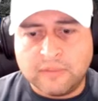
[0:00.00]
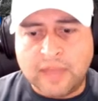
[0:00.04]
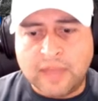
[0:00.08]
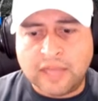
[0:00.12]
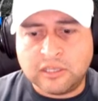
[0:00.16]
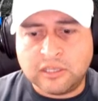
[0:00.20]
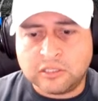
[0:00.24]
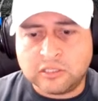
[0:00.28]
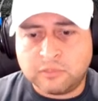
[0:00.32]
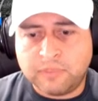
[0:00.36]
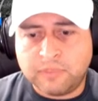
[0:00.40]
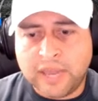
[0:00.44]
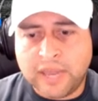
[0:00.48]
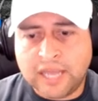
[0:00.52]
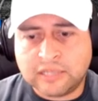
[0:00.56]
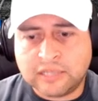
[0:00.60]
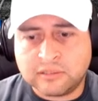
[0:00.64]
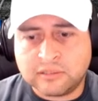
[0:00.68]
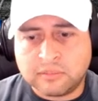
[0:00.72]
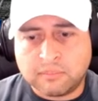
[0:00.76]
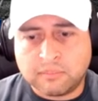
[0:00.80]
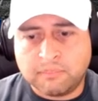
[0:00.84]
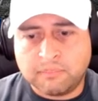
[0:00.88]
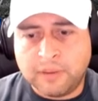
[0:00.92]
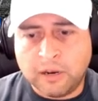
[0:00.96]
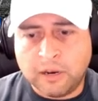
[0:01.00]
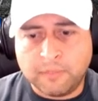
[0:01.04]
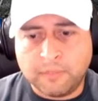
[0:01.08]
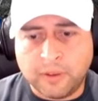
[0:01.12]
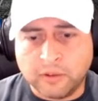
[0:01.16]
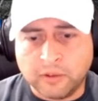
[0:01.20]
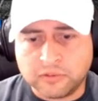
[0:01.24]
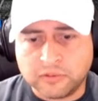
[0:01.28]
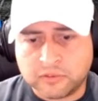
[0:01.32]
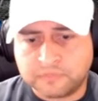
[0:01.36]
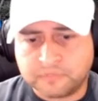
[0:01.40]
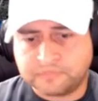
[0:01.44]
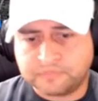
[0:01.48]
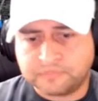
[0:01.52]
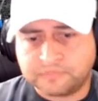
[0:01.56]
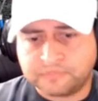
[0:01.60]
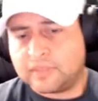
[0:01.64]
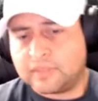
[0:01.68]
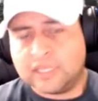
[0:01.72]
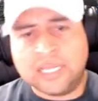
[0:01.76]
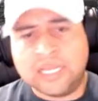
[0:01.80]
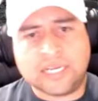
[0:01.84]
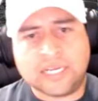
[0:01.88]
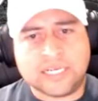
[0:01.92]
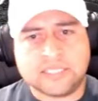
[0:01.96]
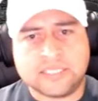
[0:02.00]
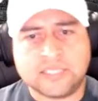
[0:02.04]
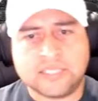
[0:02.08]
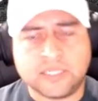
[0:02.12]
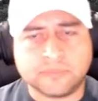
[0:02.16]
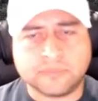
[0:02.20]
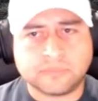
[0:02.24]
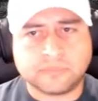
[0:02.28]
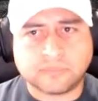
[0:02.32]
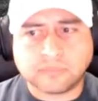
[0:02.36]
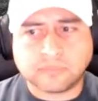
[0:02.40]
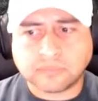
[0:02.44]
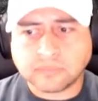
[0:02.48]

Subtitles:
And the specs, bare bones, like I said.